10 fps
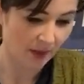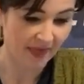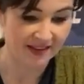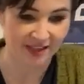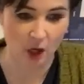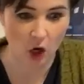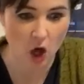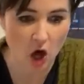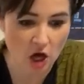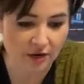There's a
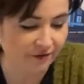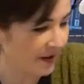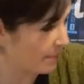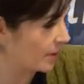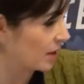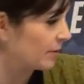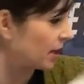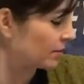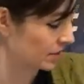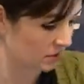lot of fabric coming
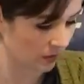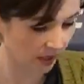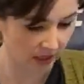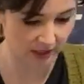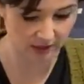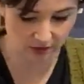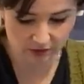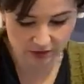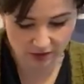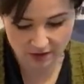up this week, guys, on
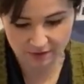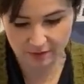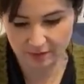So Over It.